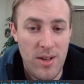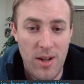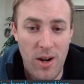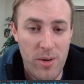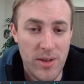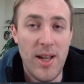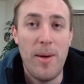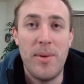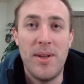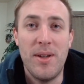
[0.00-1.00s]
always
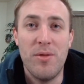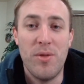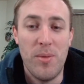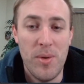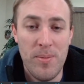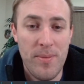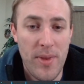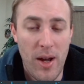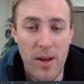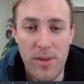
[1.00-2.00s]
happy to hear from
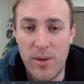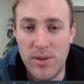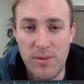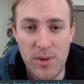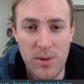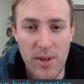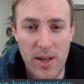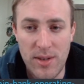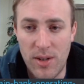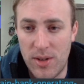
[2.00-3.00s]
him. Those of you
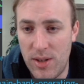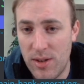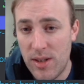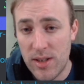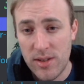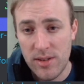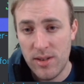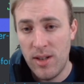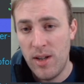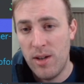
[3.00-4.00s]
that are curious,
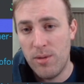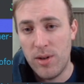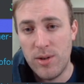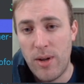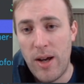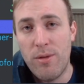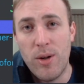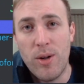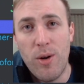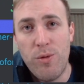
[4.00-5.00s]
we do have
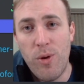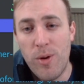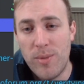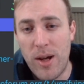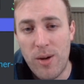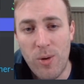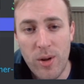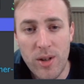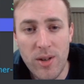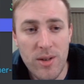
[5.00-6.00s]

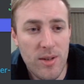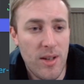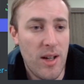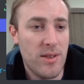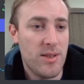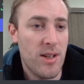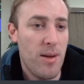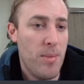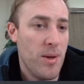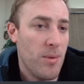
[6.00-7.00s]
ergoforum.org that's
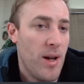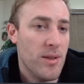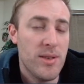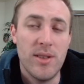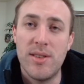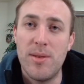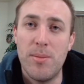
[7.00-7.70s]
been around since the